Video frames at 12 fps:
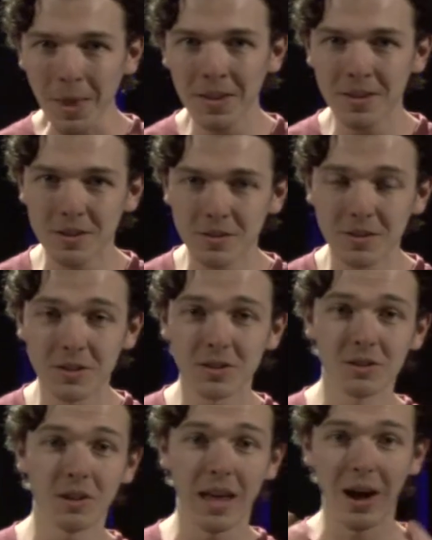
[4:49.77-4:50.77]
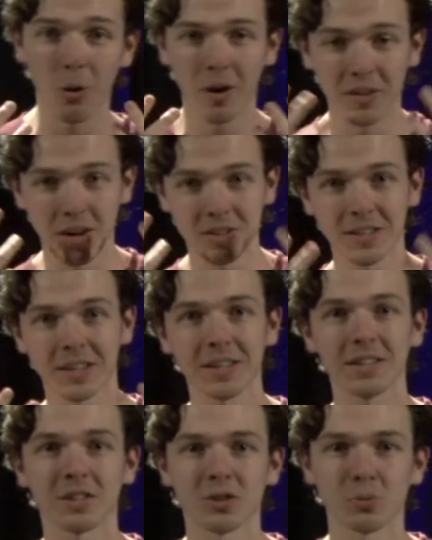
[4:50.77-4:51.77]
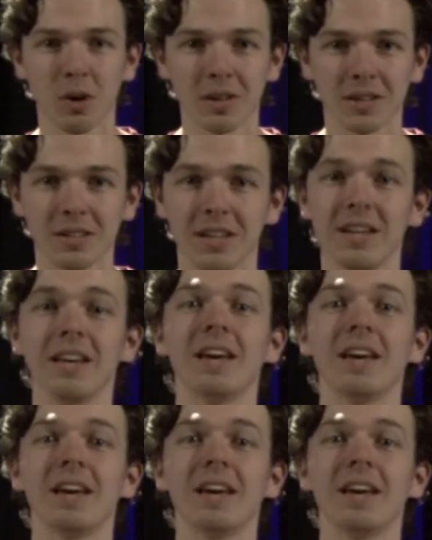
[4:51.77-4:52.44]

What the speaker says: The articulator is working,